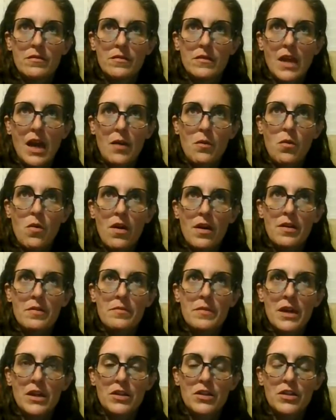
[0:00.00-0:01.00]
I want to
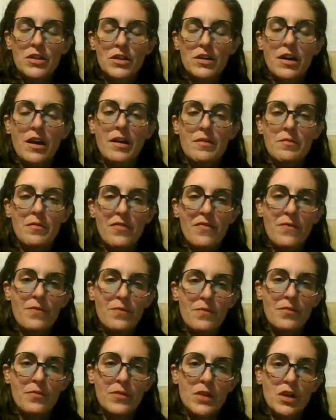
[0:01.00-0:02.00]
make sure I'm,
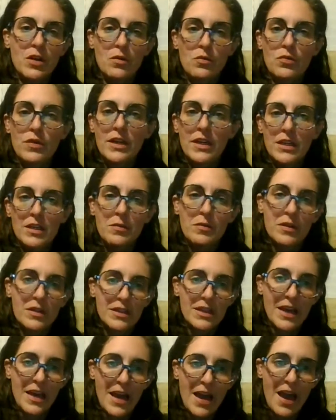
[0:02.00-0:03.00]
reading the books
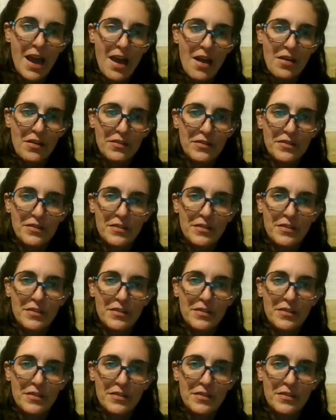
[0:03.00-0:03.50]
I have,